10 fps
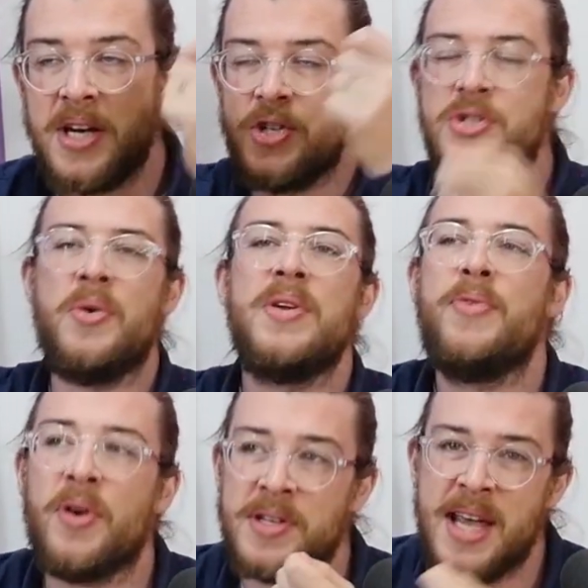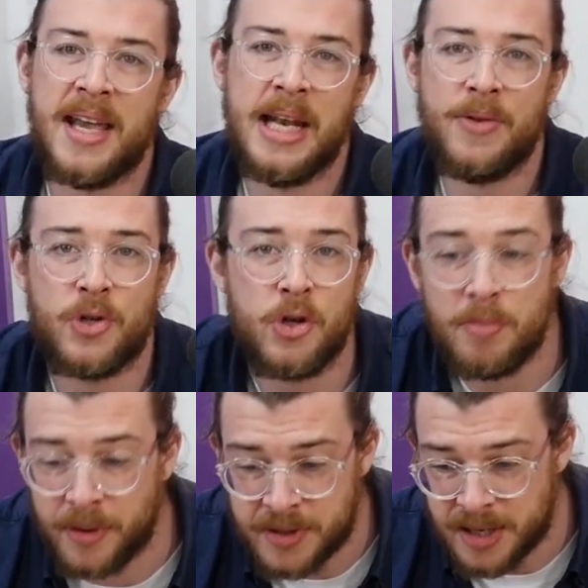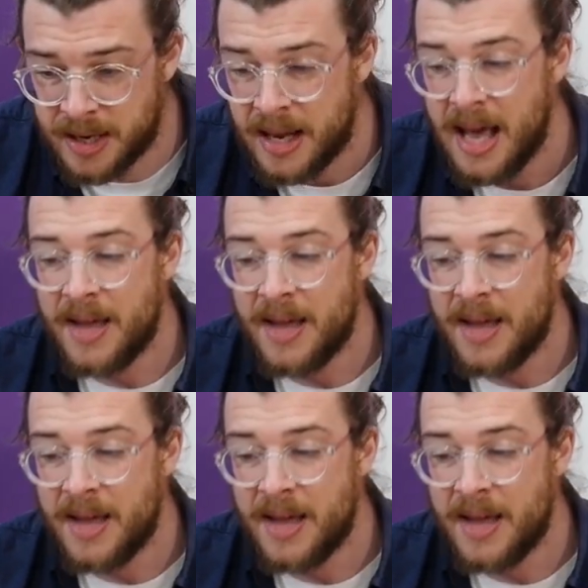and she's only fucking taking out the shoe buns then.